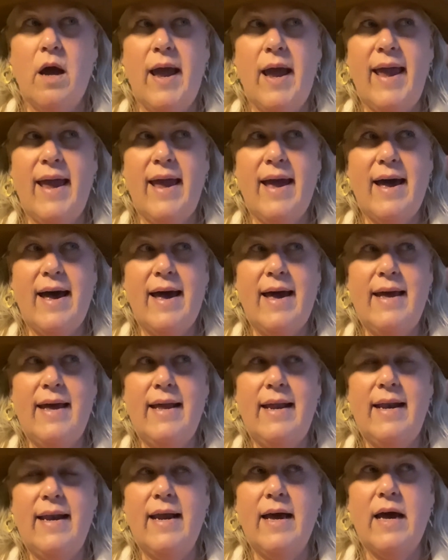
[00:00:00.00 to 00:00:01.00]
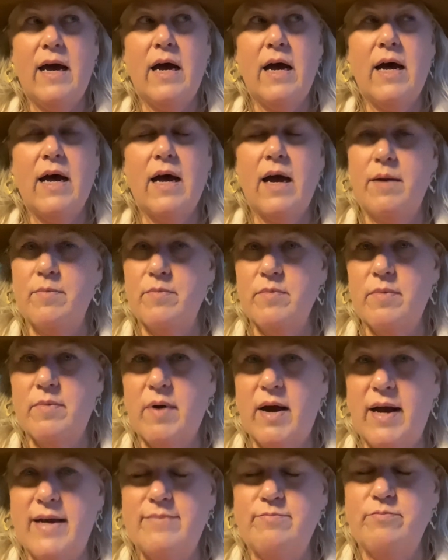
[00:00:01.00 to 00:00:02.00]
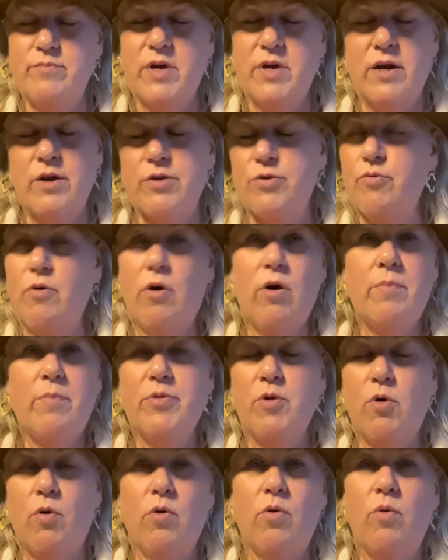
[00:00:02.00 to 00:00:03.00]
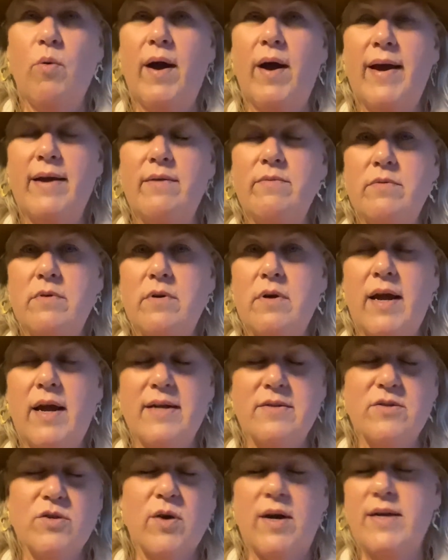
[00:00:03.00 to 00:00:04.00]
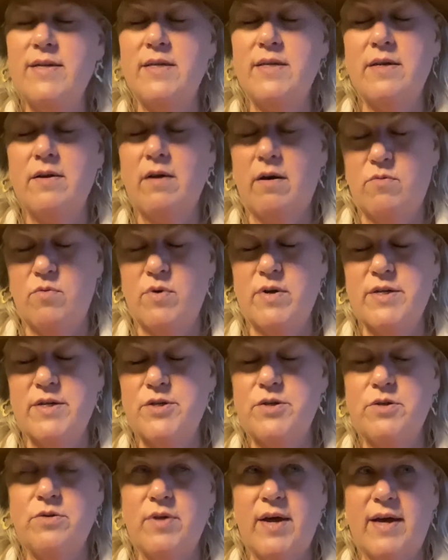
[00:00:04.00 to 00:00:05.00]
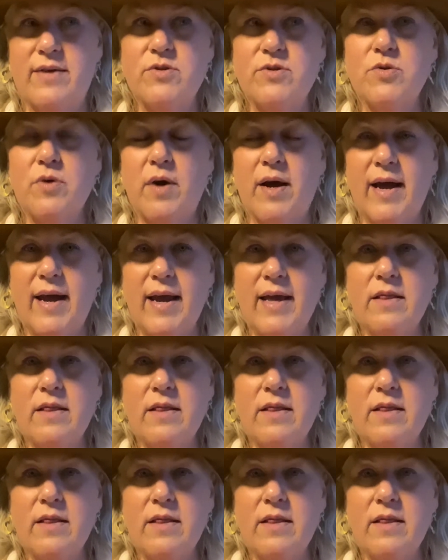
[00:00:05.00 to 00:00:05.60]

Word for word: and I'm I'm going to throw up the whole way. And so I did not want to do that. So I